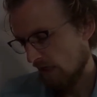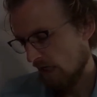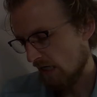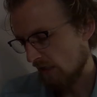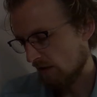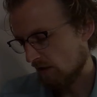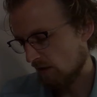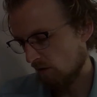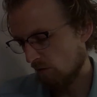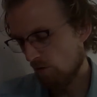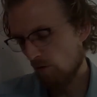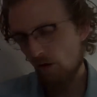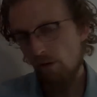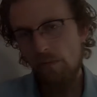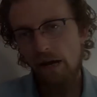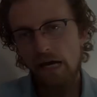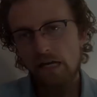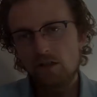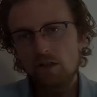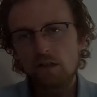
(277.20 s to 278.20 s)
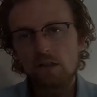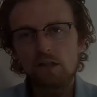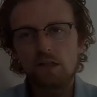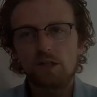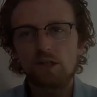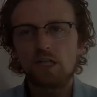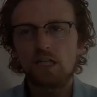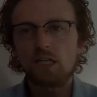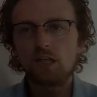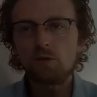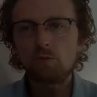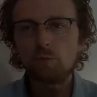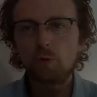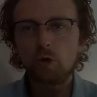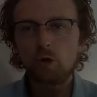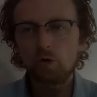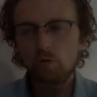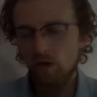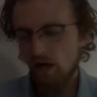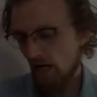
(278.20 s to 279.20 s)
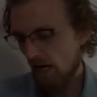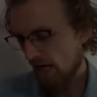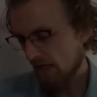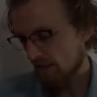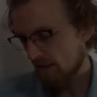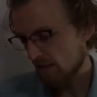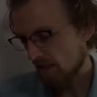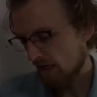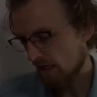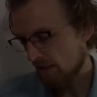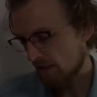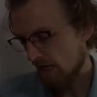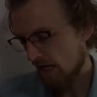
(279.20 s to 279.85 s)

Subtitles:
So we're imagining that the input array has size